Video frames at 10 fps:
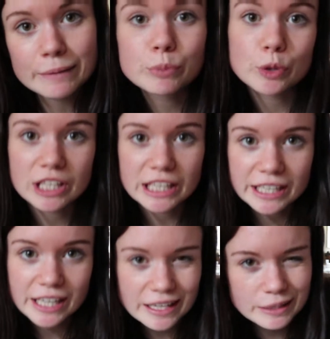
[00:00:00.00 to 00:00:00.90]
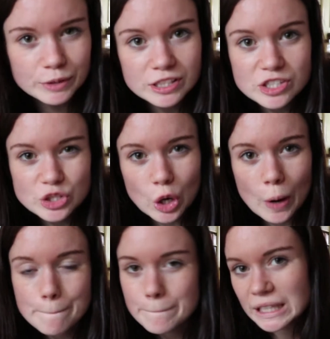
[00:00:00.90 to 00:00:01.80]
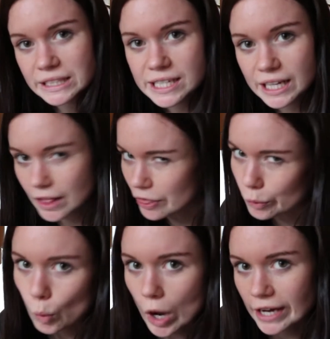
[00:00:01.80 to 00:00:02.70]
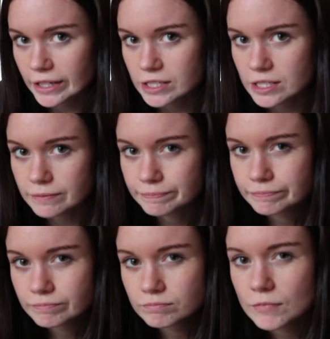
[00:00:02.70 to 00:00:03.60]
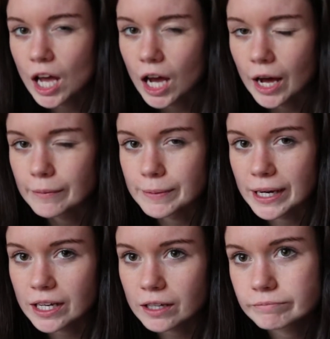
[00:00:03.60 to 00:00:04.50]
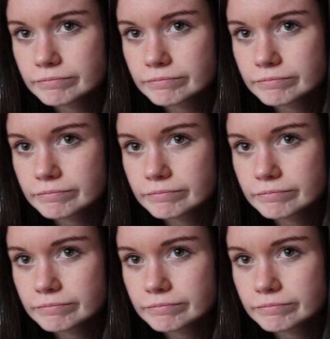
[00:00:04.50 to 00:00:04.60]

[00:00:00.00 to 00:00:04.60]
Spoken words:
it boiling, and then we can start melting the wax. I'll be back.